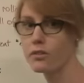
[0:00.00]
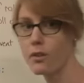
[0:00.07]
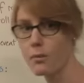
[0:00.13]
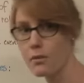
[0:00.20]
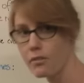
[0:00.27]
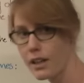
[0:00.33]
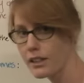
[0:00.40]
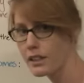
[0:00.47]
from
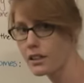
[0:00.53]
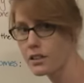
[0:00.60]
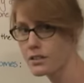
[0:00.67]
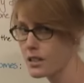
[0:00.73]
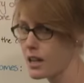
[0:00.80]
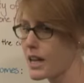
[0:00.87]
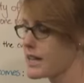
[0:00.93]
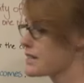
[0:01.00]
a regular
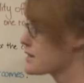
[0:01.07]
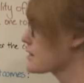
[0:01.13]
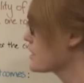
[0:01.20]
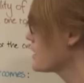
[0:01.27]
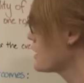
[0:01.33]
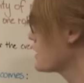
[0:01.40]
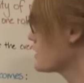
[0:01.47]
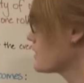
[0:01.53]
dice
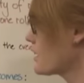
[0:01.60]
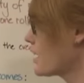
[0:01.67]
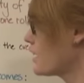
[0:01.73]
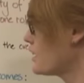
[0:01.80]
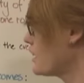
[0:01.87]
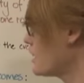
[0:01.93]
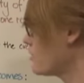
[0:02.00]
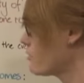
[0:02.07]

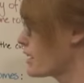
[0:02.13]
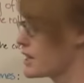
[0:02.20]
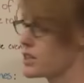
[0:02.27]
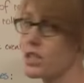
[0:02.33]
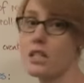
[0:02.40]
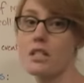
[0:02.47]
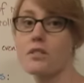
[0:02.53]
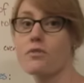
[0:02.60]
that it
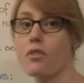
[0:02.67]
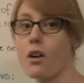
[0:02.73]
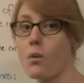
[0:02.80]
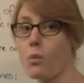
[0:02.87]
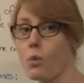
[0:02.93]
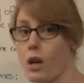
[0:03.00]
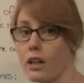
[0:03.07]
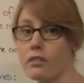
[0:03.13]
ranges
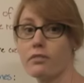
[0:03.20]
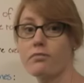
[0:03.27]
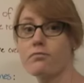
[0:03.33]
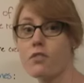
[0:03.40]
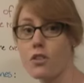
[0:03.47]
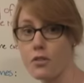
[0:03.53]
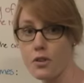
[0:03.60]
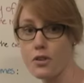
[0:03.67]
from 1
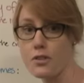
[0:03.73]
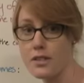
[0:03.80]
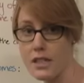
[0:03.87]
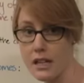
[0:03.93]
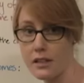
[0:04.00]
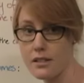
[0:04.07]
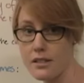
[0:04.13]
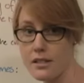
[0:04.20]
through
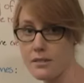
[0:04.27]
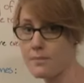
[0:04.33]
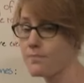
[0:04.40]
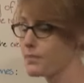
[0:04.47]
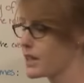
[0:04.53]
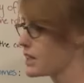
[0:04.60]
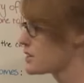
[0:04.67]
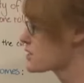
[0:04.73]
6.
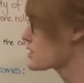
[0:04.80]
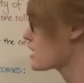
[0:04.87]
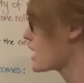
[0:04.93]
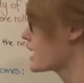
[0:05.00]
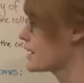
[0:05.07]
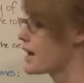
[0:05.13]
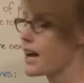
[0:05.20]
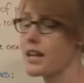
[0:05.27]
Each
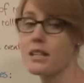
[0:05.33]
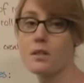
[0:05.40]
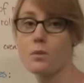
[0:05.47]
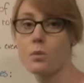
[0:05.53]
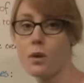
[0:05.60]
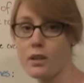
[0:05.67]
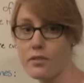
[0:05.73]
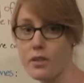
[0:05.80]
side has
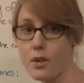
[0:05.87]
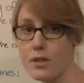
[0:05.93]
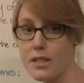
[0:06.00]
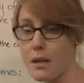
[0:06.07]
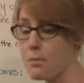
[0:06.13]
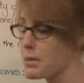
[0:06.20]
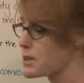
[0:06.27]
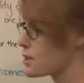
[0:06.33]
one of those
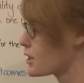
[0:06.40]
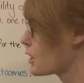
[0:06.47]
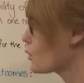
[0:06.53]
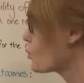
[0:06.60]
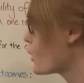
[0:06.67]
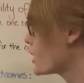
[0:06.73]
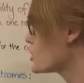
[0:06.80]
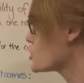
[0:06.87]
numbers on it,
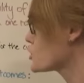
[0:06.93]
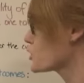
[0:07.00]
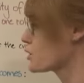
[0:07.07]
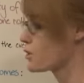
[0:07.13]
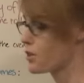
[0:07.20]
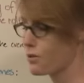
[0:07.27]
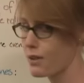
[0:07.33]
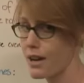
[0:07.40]
1, 2,
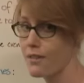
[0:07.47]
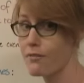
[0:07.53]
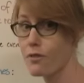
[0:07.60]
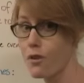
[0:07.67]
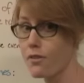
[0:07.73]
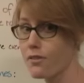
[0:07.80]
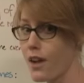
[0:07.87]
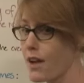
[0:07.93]
3,
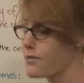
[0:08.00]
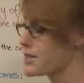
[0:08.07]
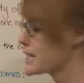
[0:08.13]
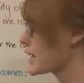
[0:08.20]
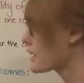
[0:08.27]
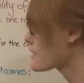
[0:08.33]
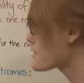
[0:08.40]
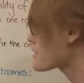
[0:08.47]
4, 5, 6.